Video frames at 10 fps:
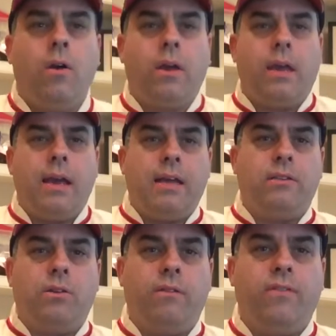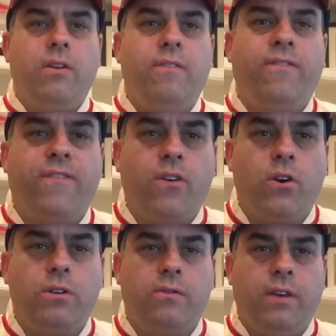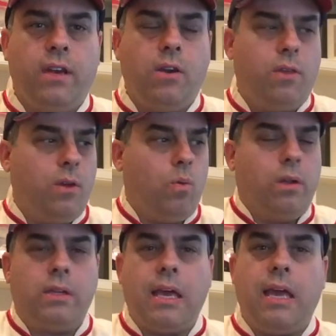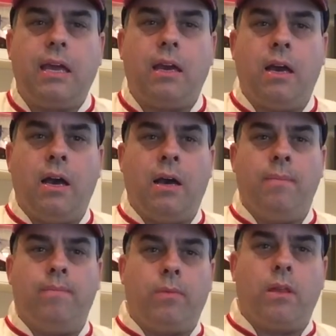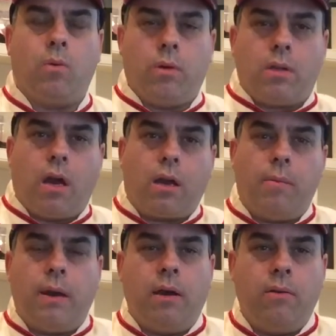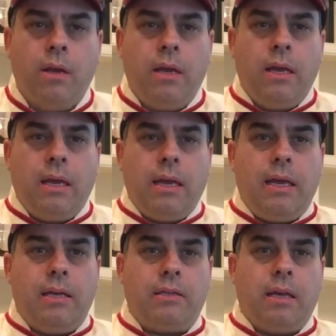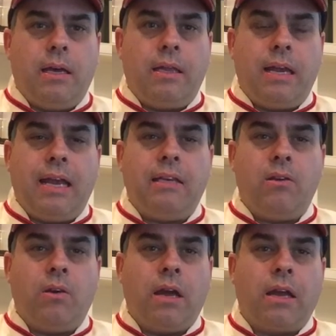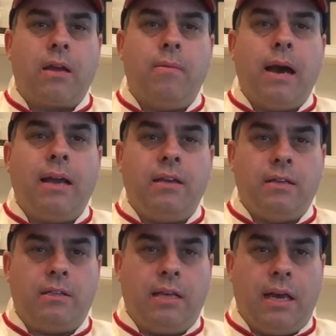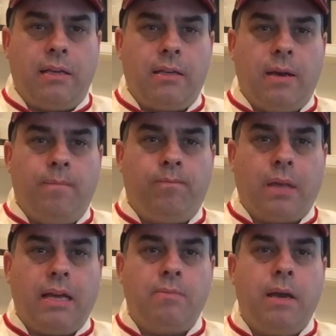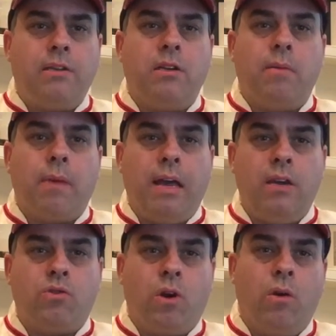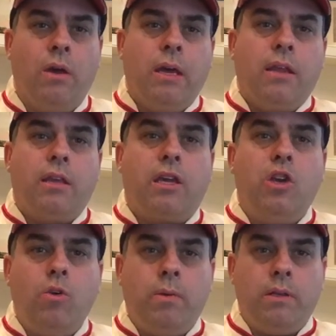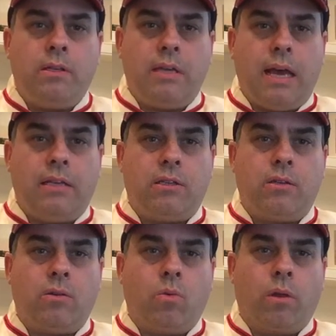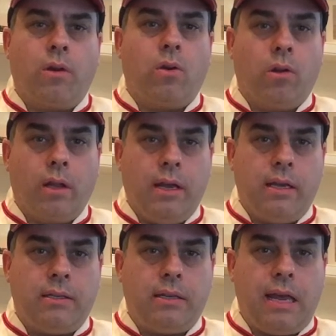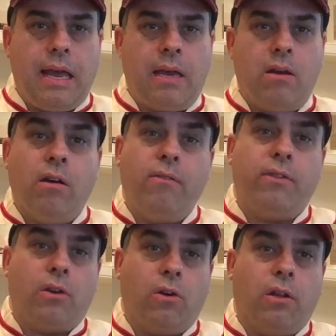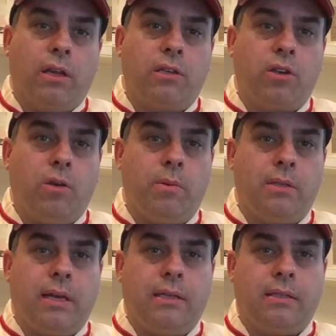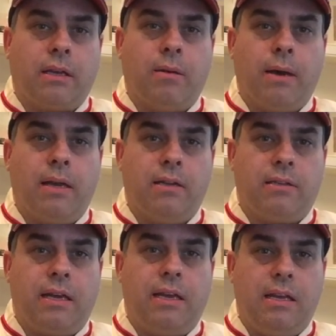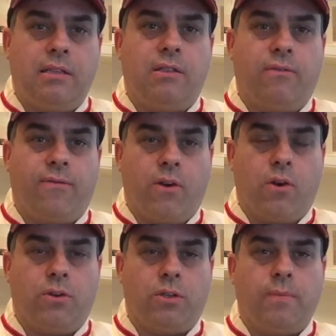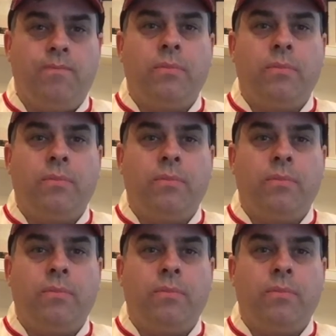Okay, guys, so the very first video that we'll take, um, that we'll talk about is uh, the 1909 Cabaña set. Um, as mentioned in my intro, the Cuban sets were the earliest, and of the earliest Cuban sets, the Cabaña set is the first.